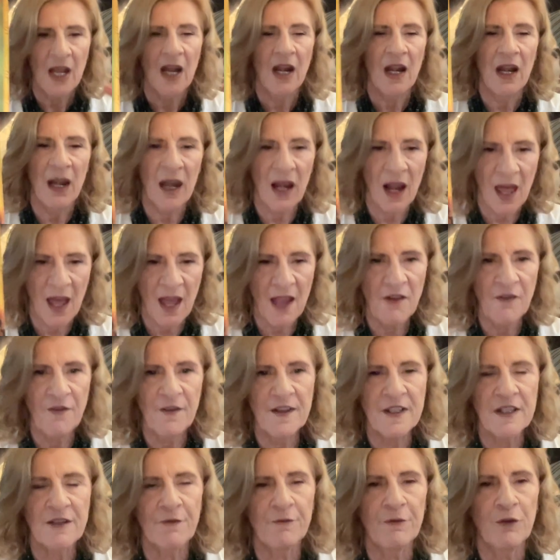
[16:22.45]
Life
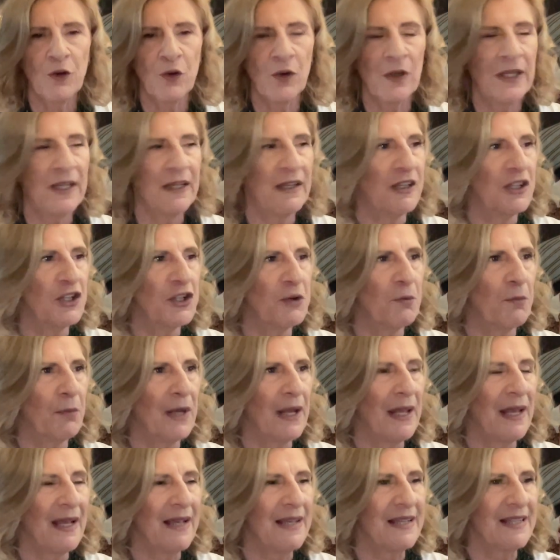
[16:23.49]
is falling into
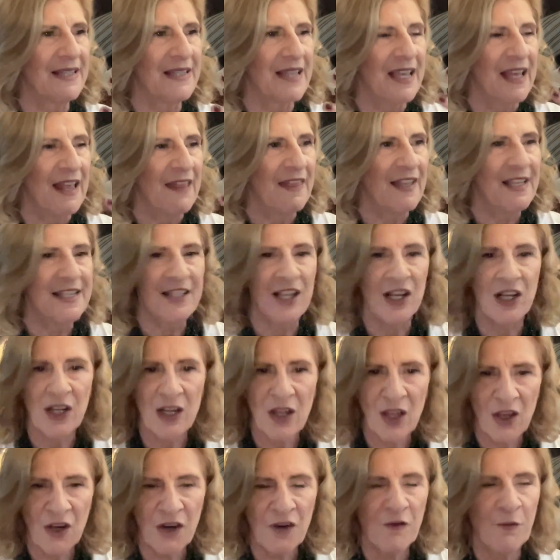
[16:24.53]
place. There's a
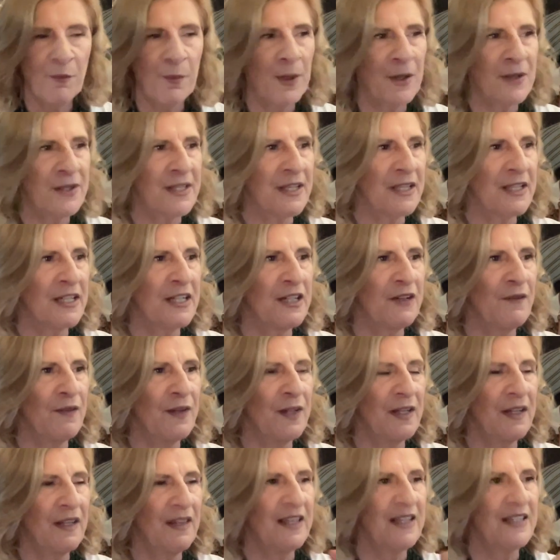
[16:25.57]
lot of
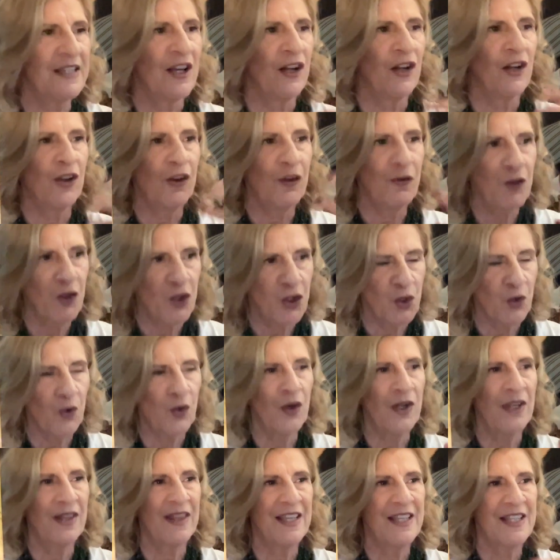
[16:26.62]
positivity. There's a lot of
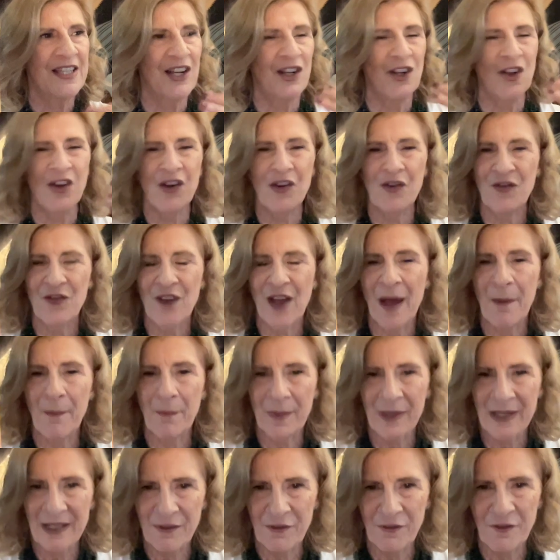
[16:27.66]
joy. There's a lot of
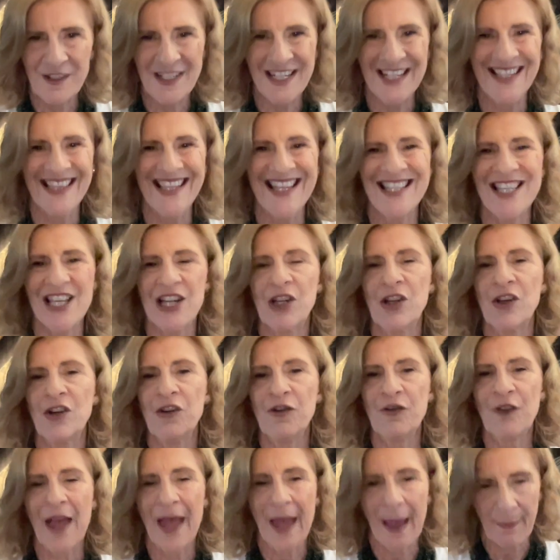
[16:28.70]
uplifting. There's a lot
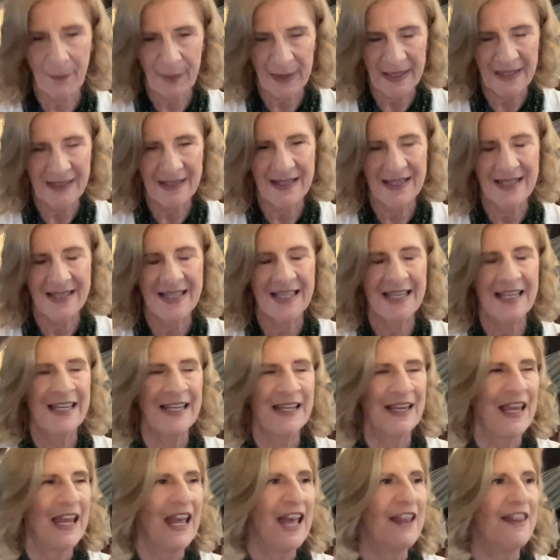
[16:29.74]
of happiness
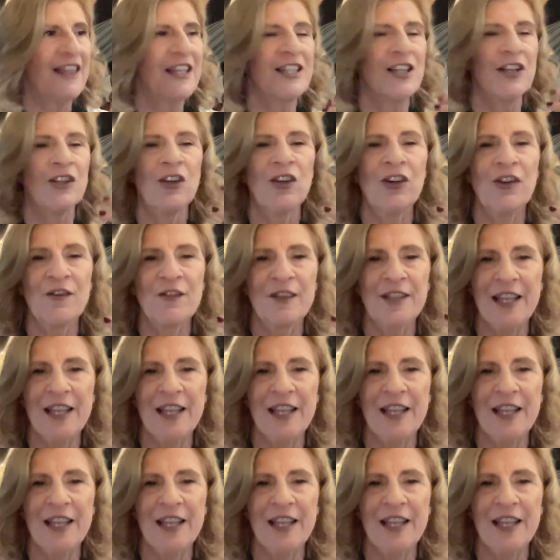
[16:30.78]
here. There's a lot of